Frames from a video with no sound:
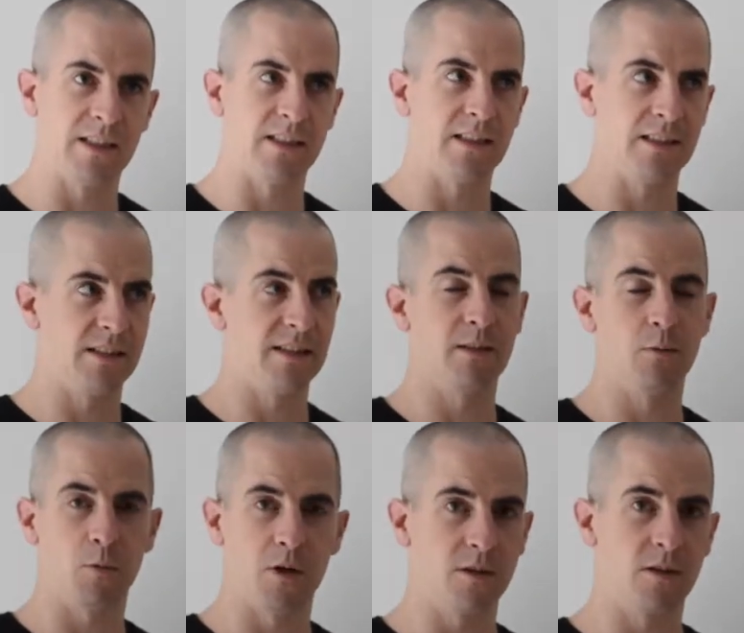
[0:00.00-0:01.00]
You can
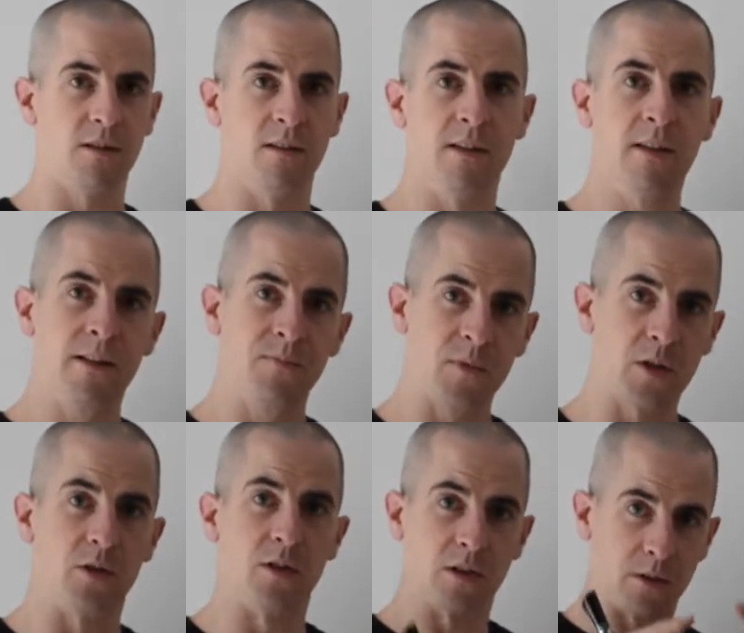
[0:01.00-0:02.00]
work on
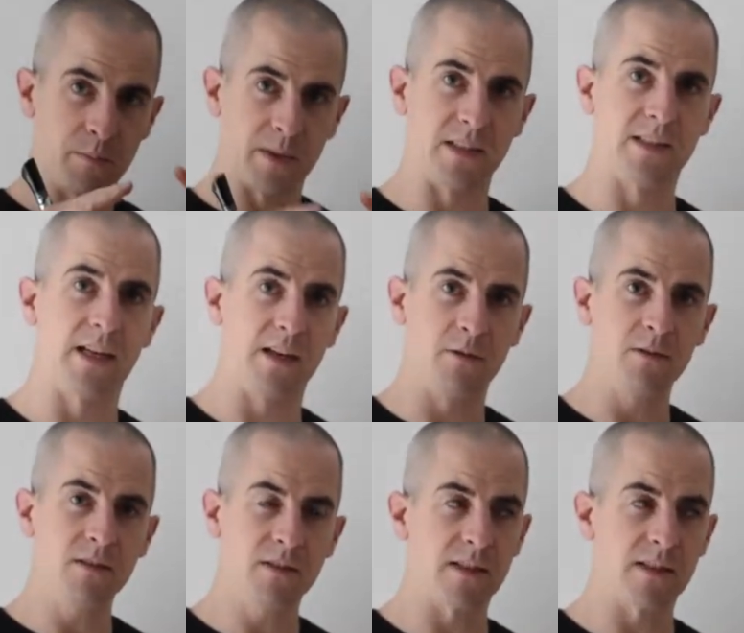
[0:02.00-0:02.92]
going up and down.